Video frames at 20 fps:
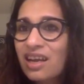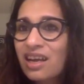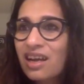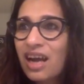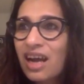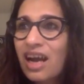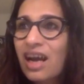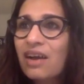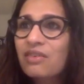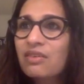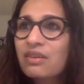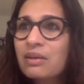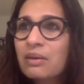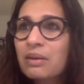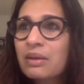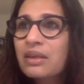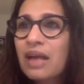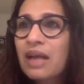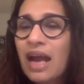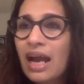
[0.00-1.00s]

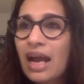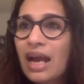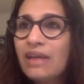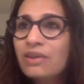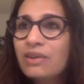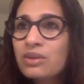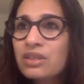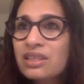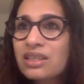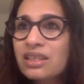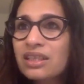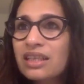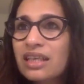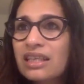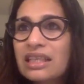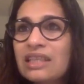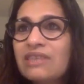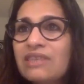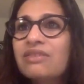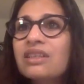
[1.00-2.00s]
I would say that
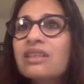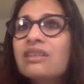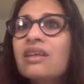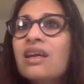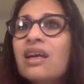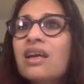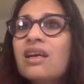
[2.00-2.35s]
even